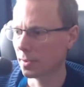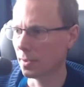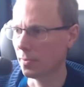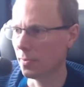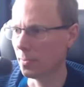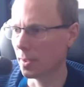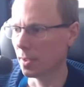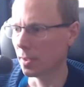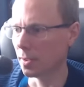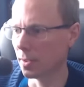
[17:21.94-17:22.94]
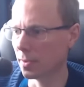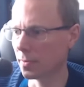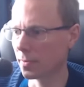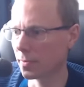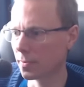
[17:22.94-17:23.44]
Don't think we're getting enough.
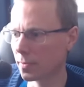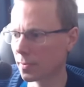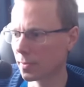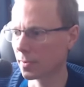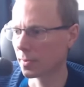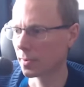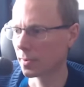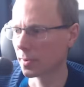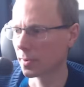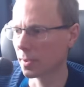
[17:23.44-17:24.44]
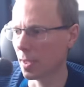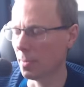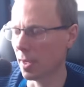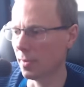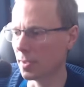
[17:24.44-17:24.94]
I
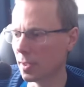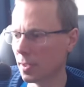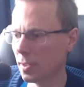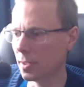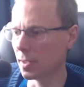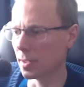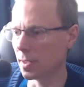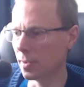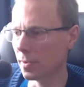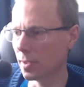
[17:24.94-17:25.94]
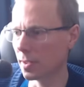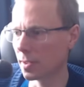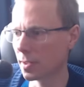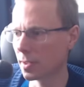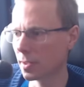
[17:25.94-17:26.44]
might have to get this instead of
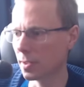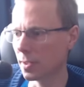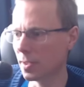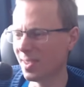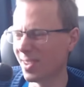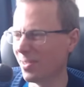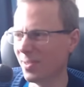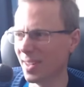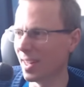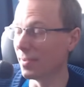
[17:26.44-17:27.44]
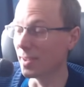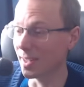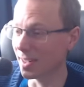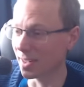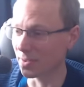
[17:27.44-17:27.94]
this, because you don't really
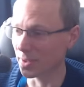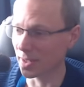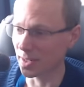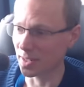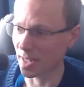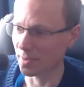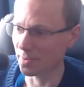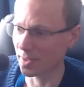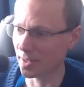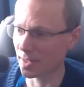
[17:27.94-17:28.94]
find enough of these damn things.